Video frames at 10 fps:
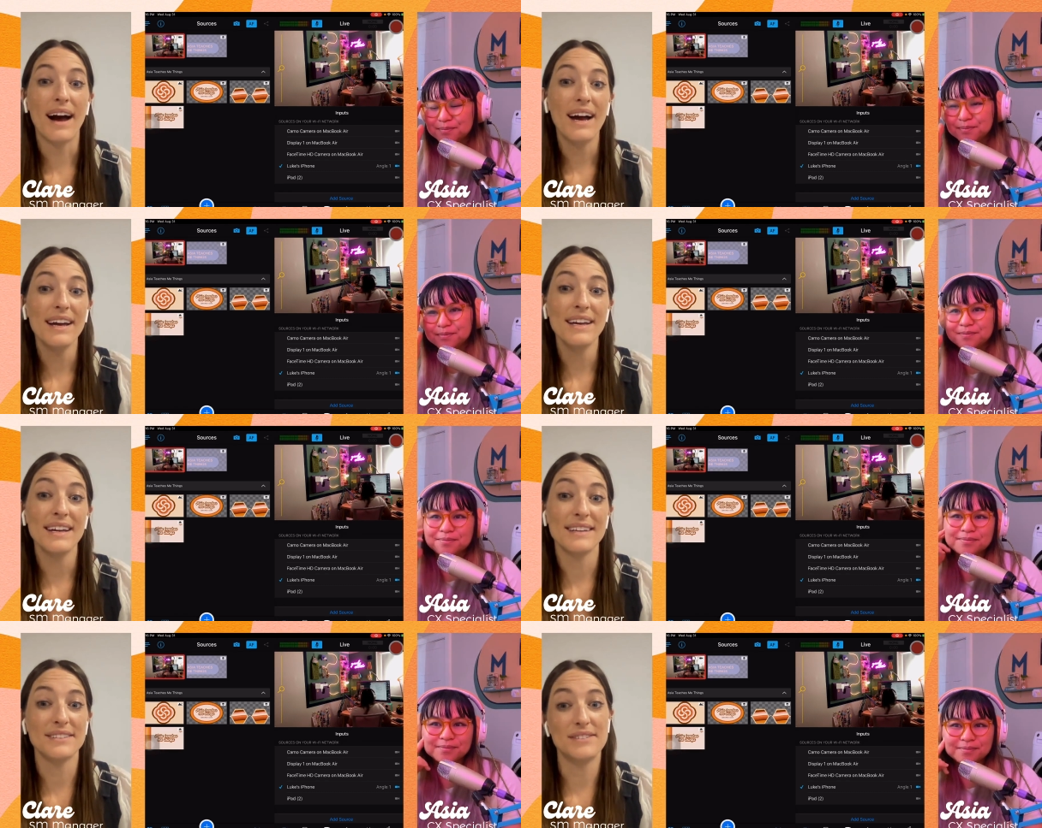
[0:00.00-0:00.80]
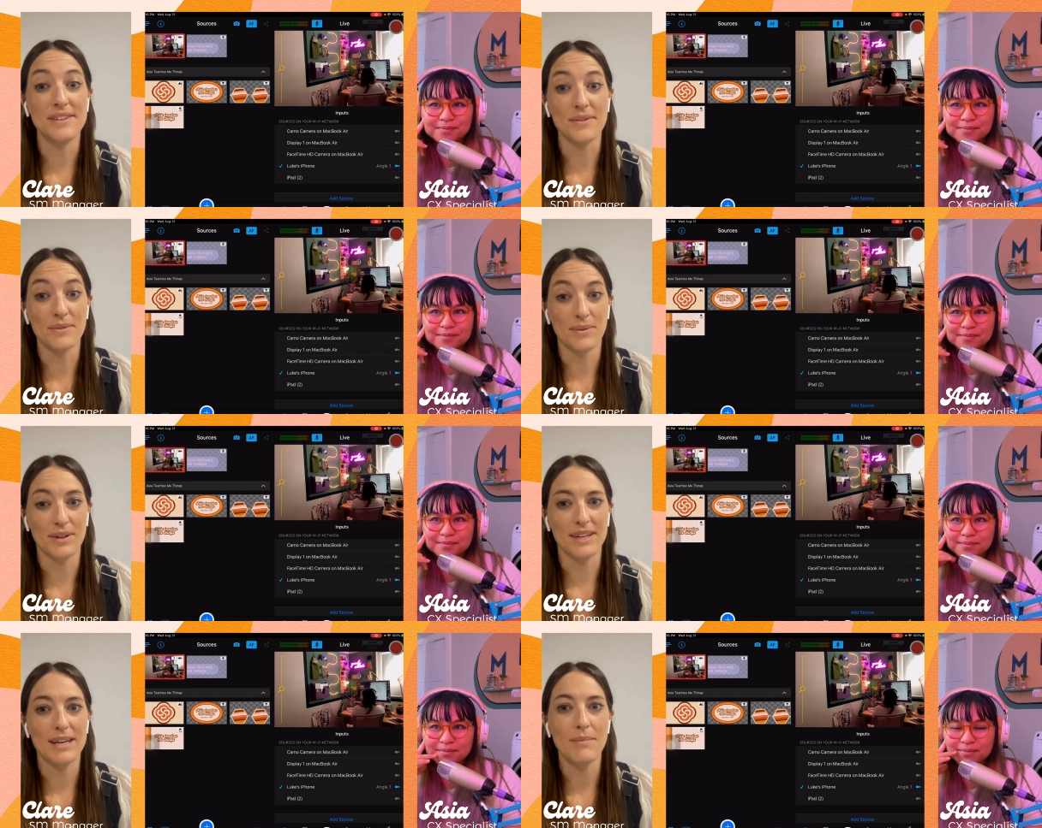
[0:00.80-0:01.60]
Speaker 1: I don't
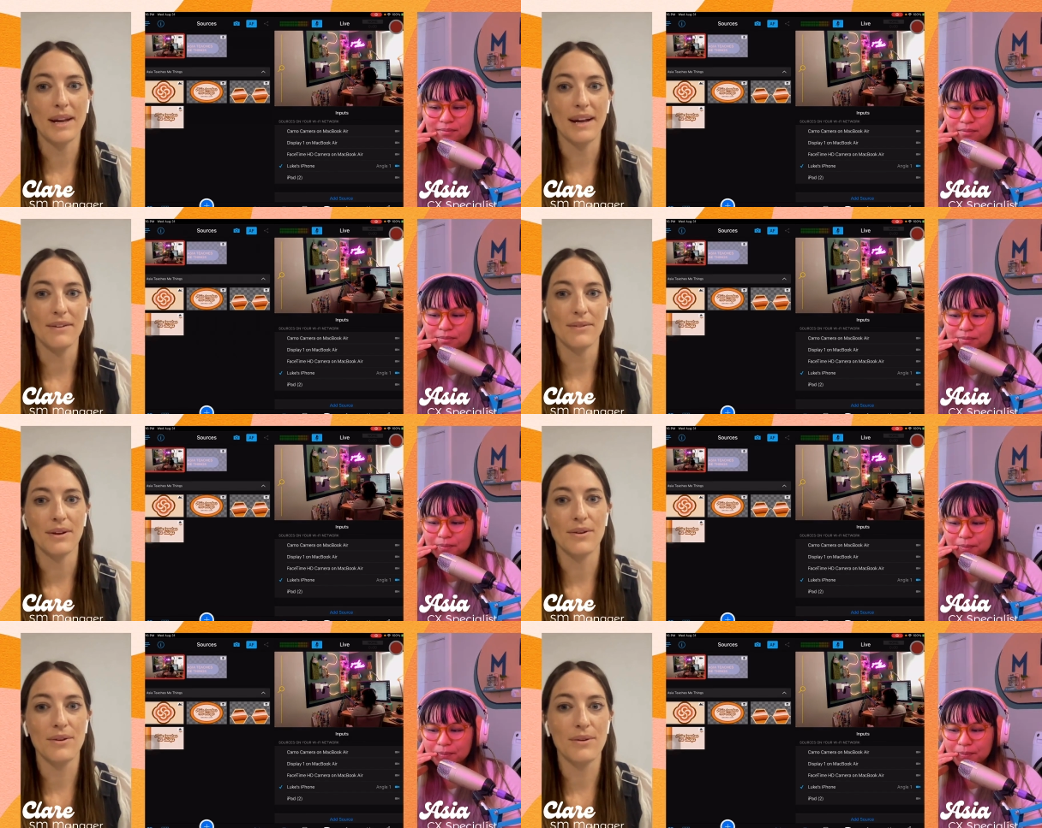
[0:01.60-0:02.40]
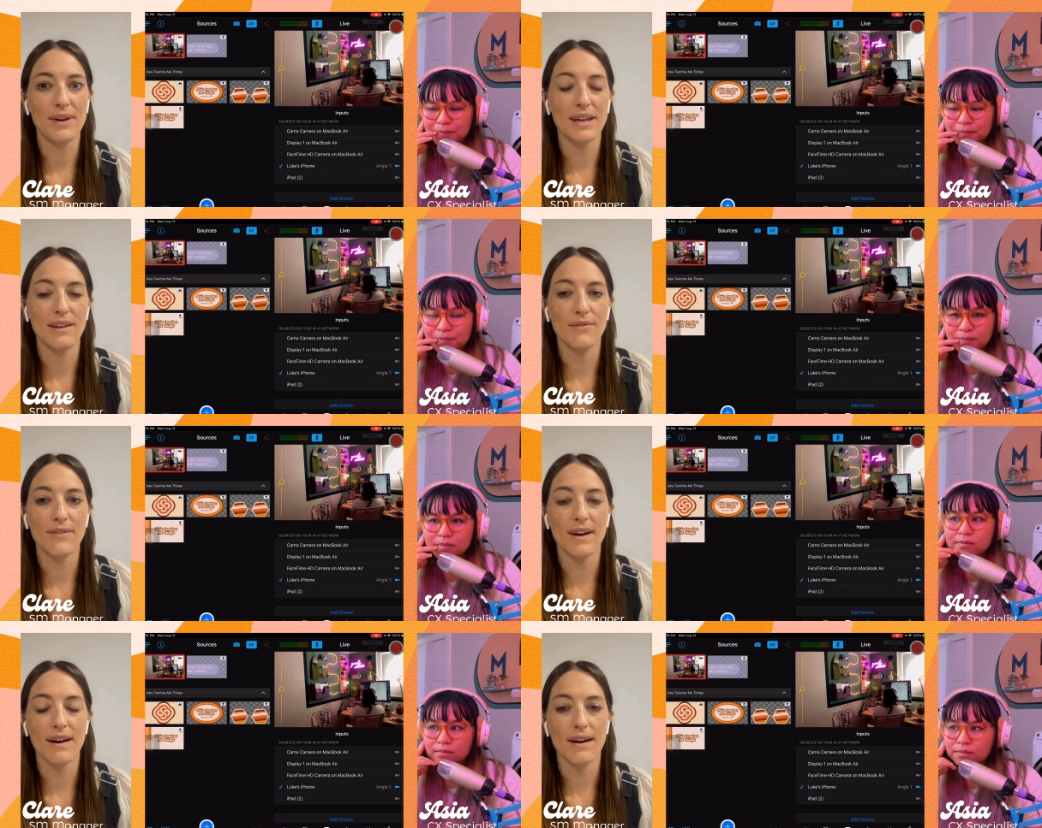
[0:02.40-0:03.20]
really, but I don't know if
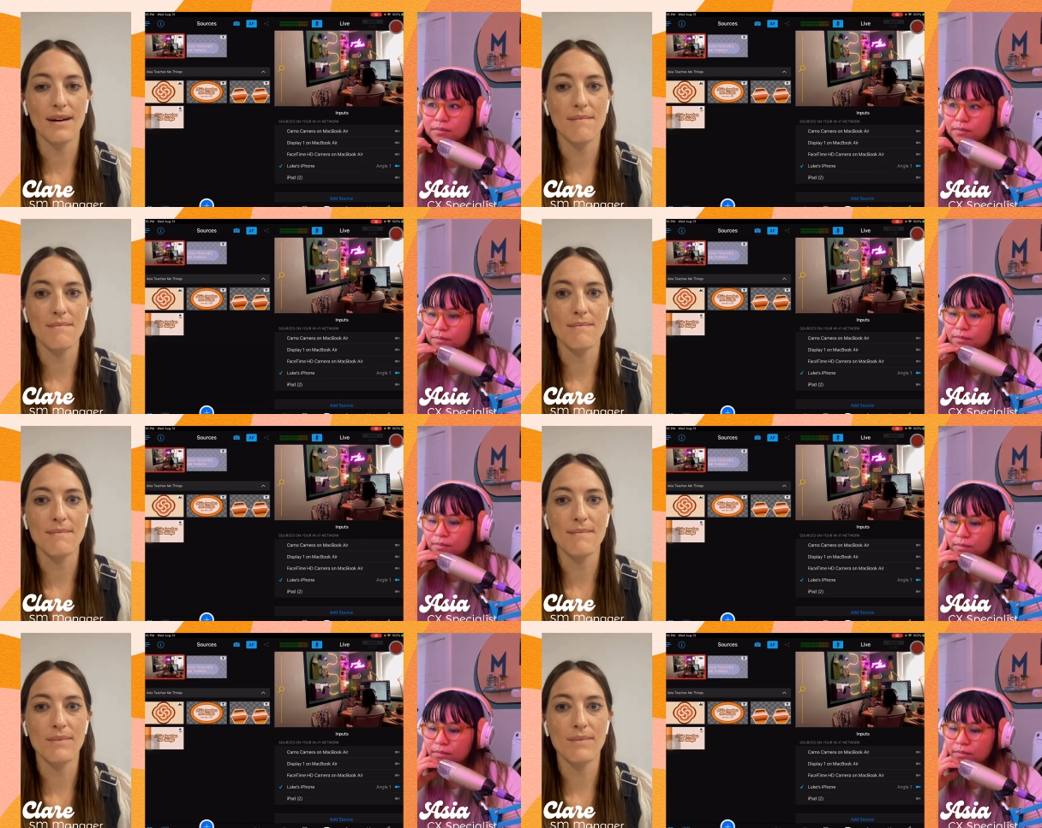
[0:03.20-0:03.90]
um,